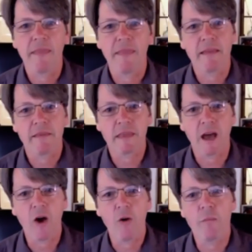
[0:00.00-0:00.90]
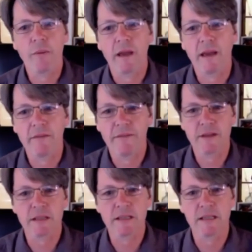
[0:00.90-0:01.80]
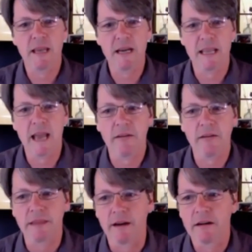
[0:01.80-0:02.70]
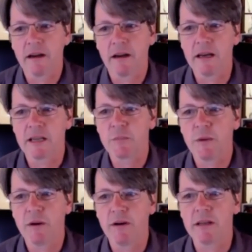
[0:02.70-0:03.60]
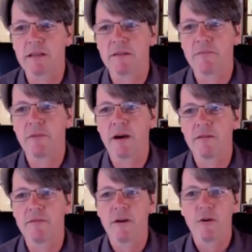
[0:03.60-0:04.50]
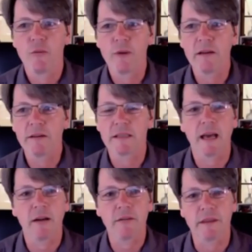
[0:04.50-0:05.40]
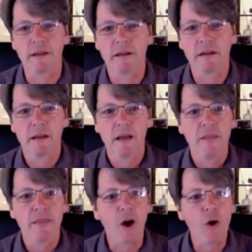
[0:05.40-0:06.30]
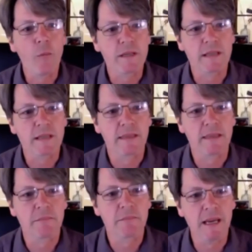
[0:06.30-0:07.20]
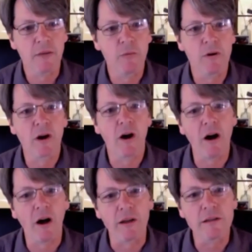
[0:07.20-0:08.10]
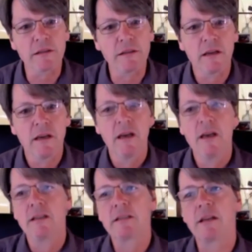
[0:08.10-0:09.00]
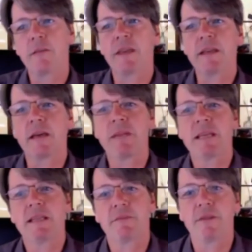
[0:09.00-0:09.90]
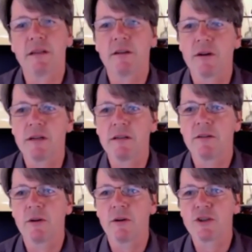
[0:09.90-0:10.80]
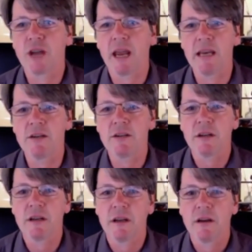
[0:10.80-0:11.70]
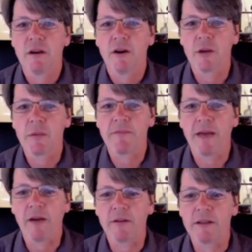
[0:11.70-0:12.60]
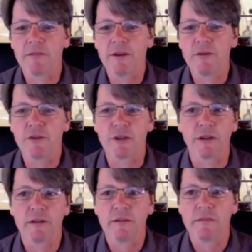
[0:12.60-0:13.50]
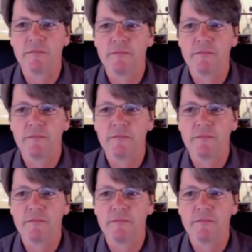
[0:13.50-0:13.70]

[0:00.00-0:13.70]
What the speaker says: And that the hope, if there's a solidity out there, an experience of realness out there, the hope is that this meeting will cause something to be different or change or to be found in the future.